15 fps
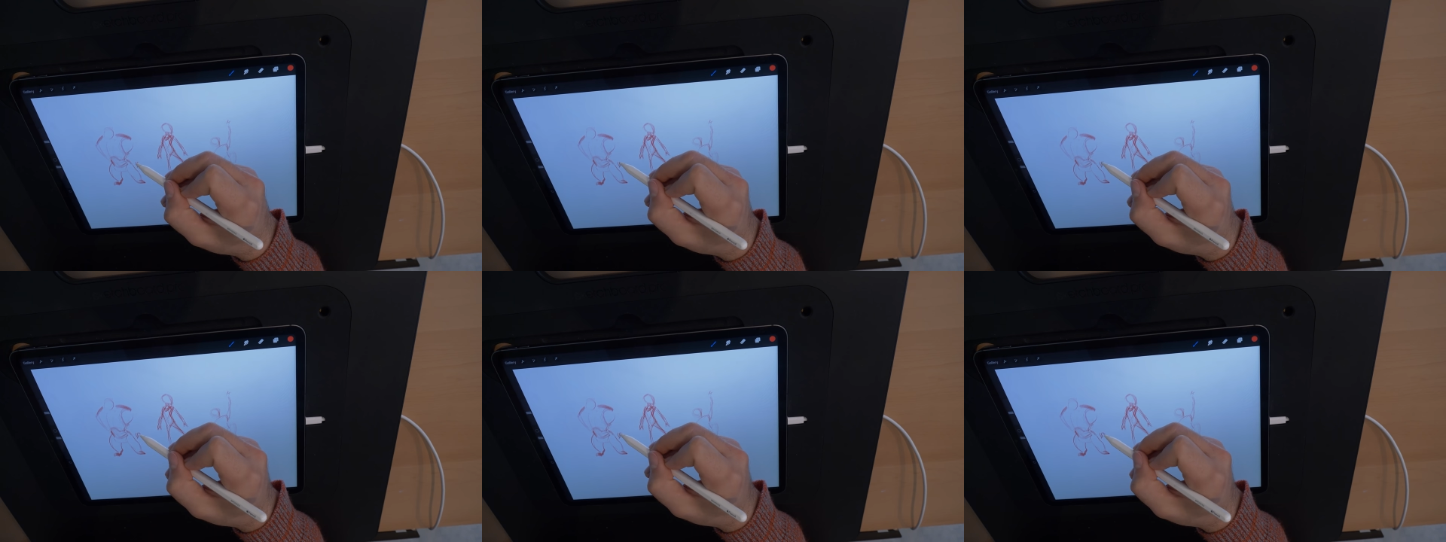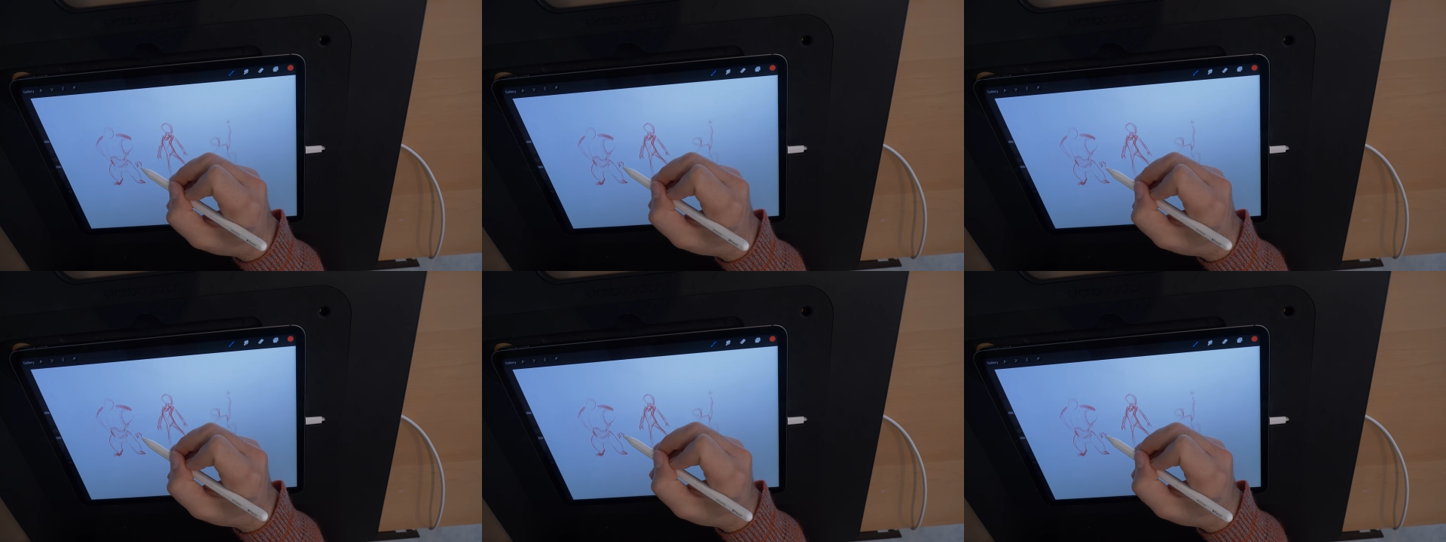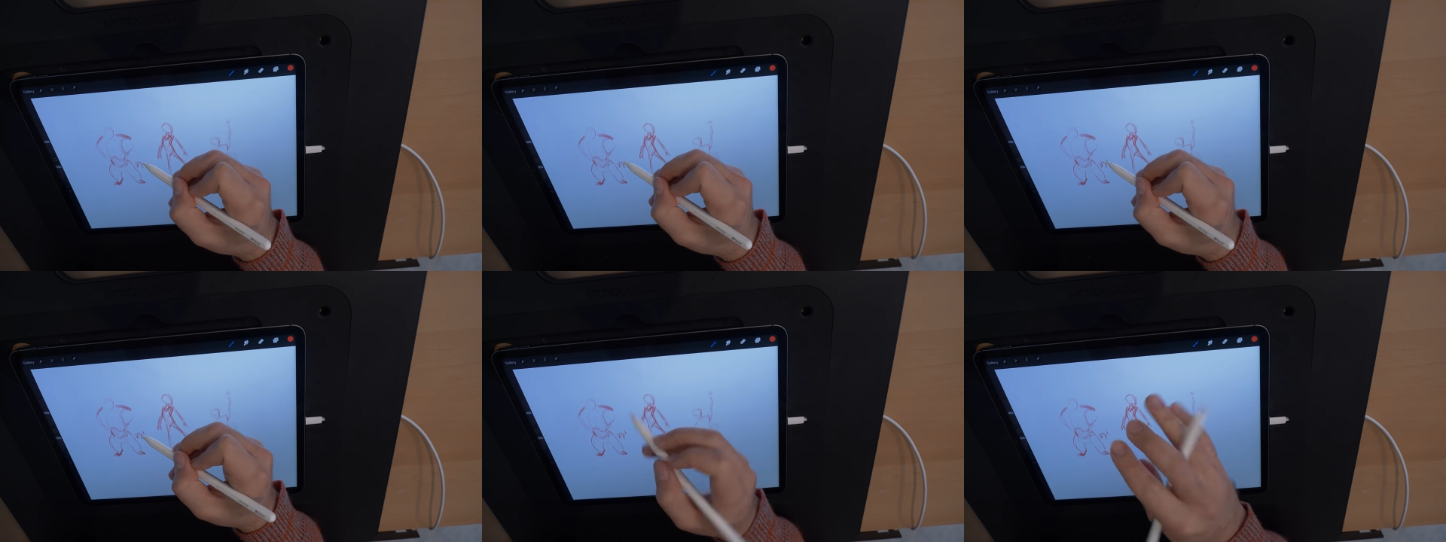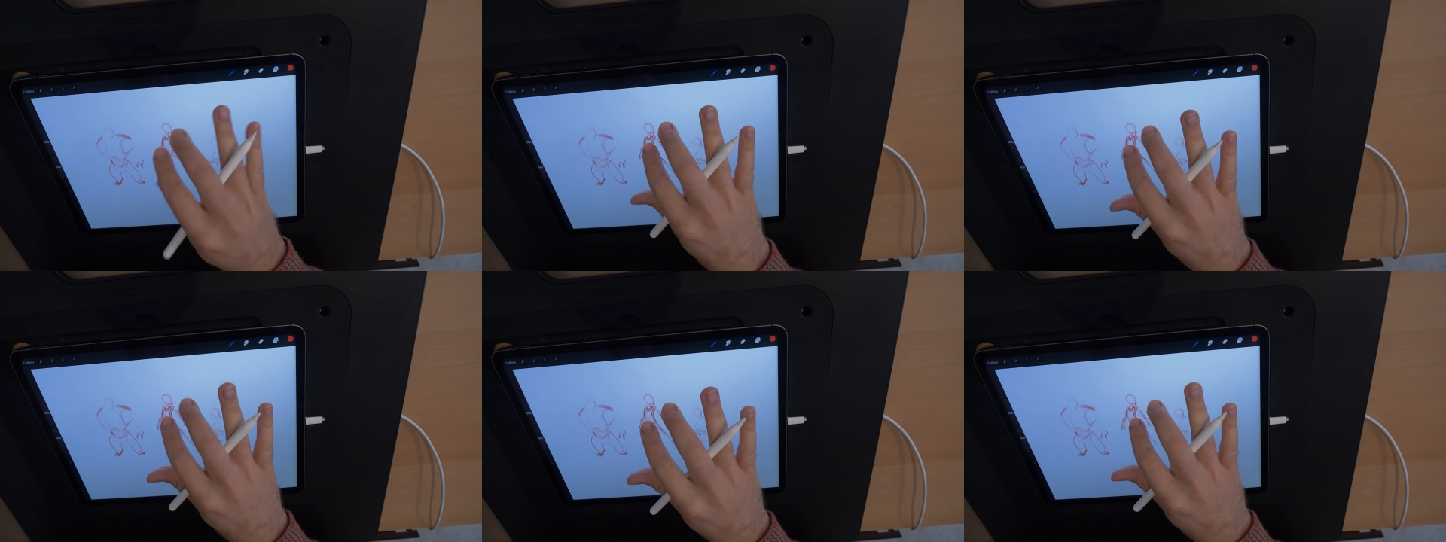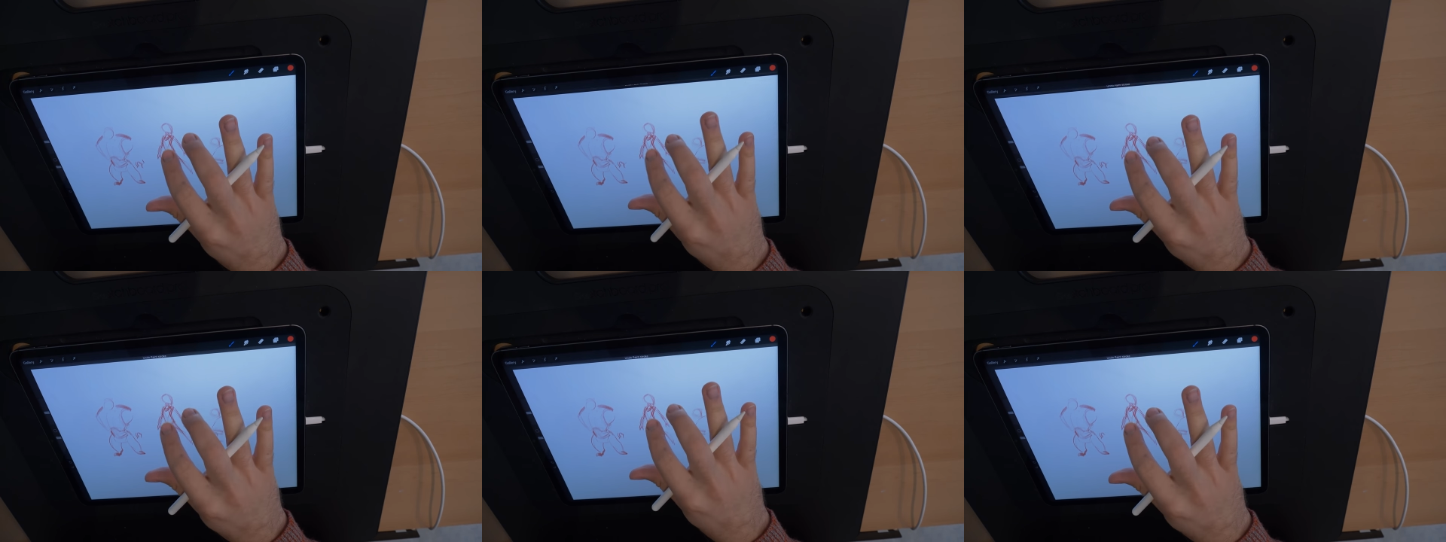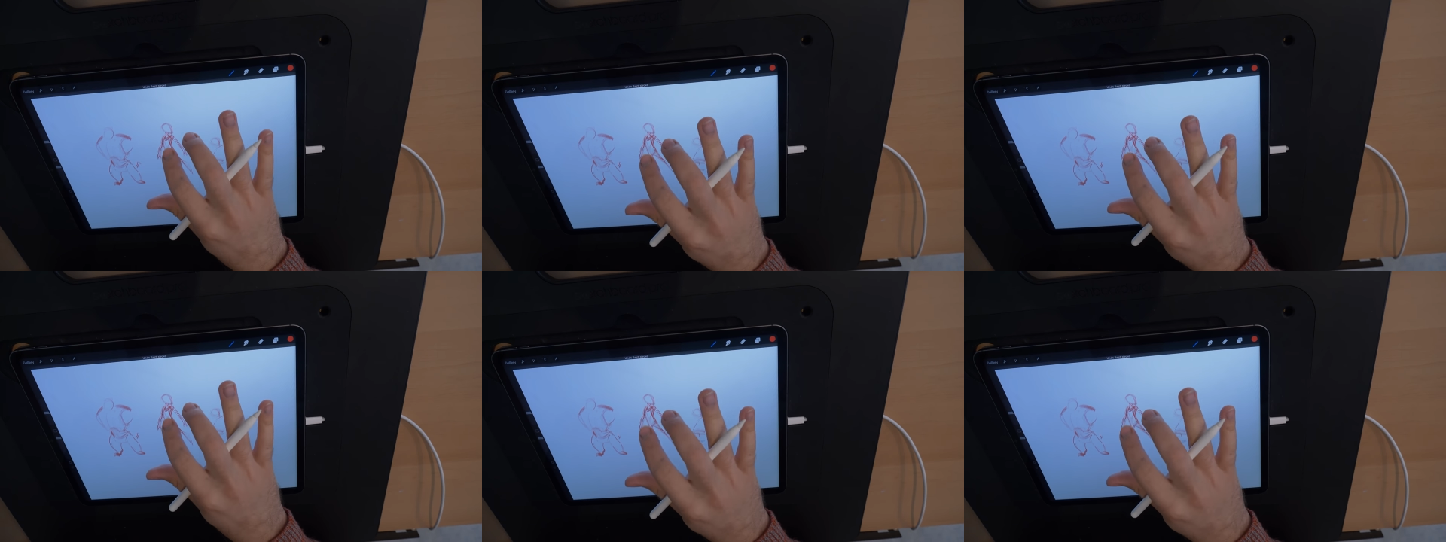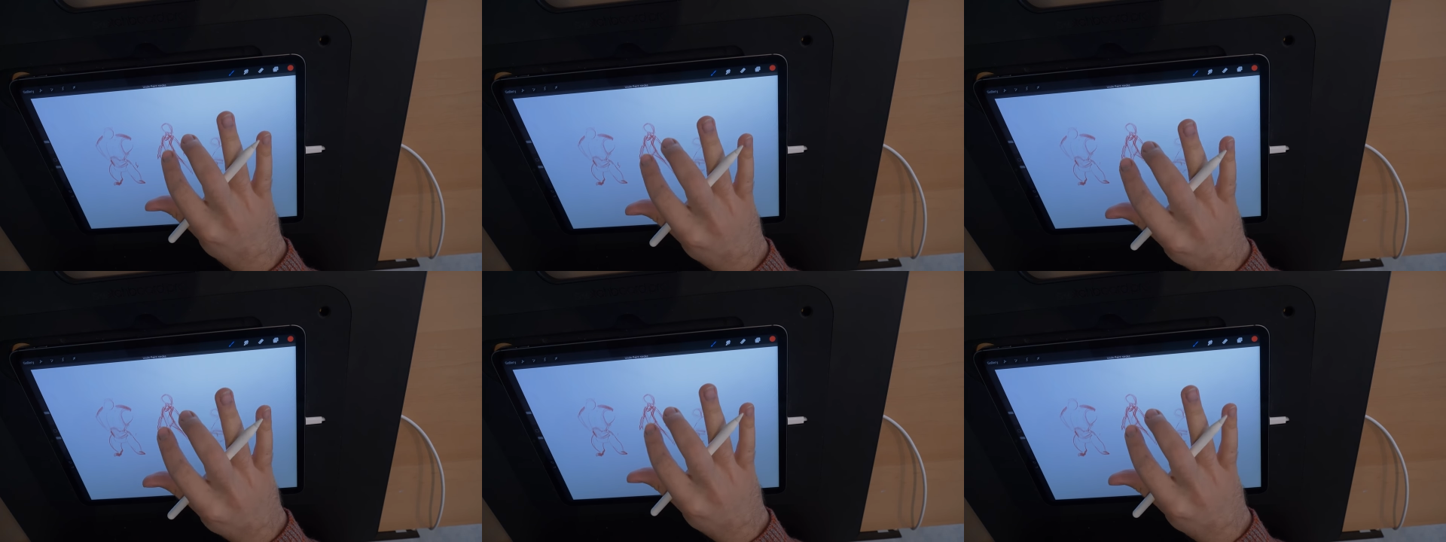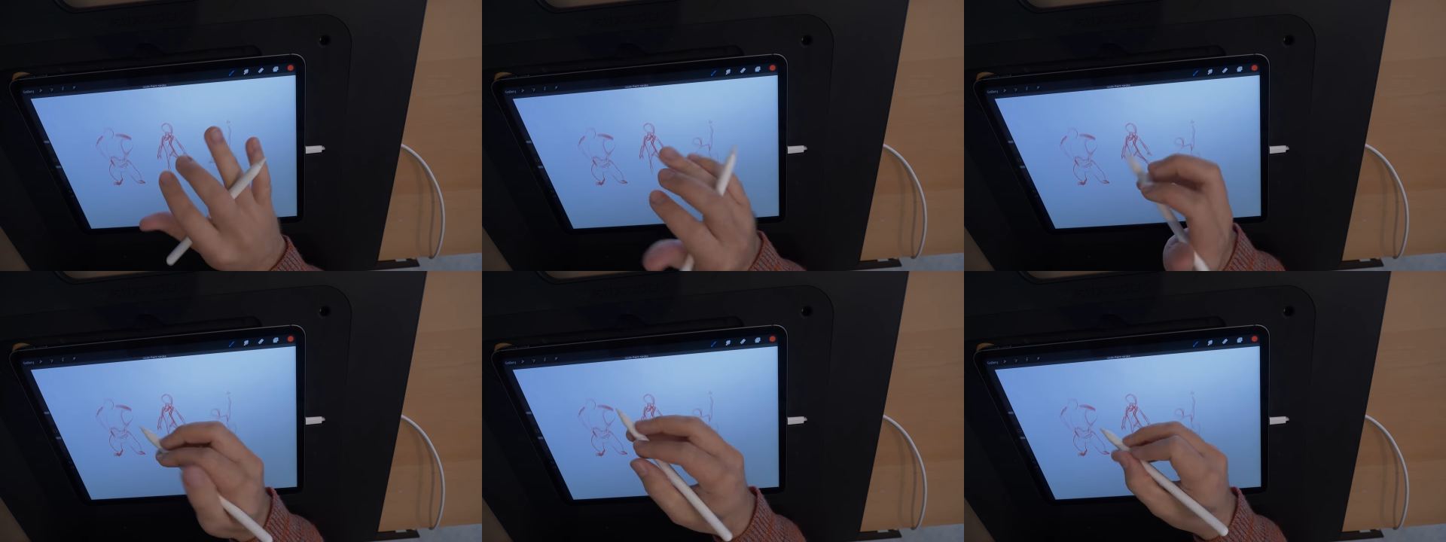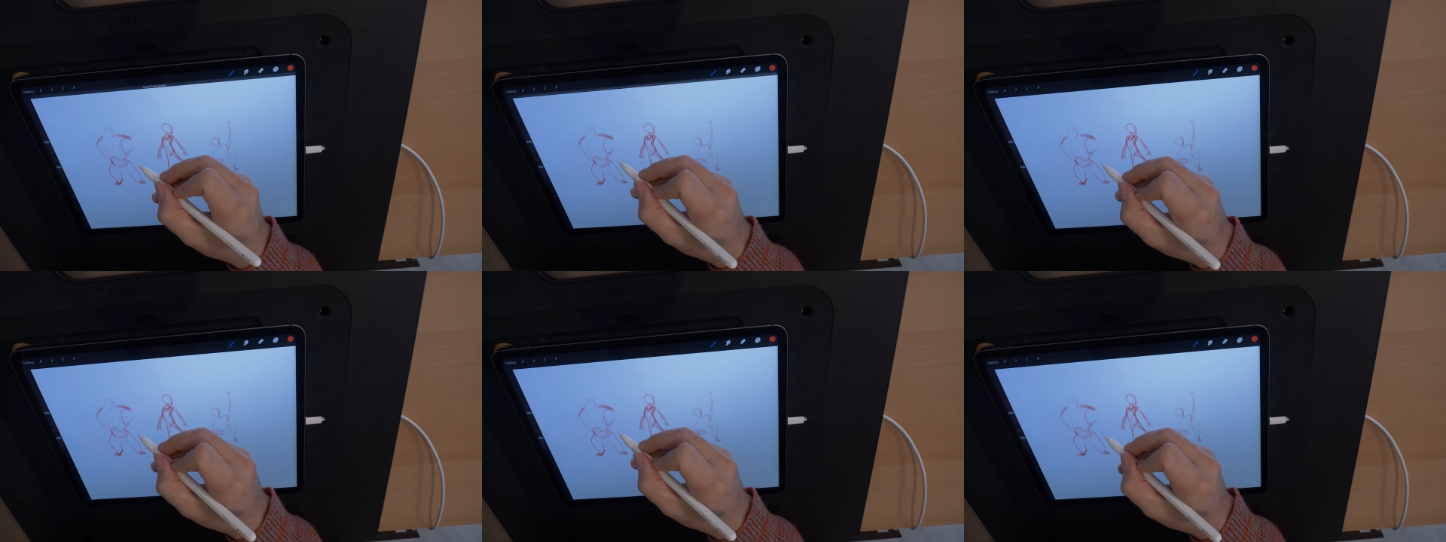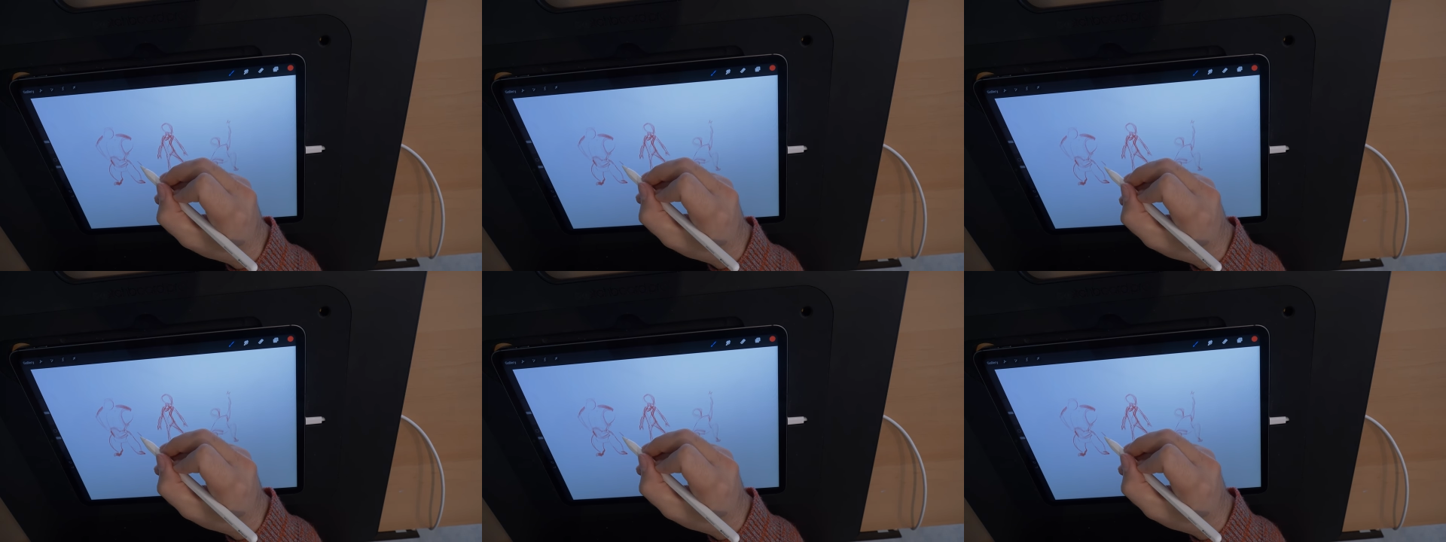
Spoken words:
Nobody's mouth can be seen.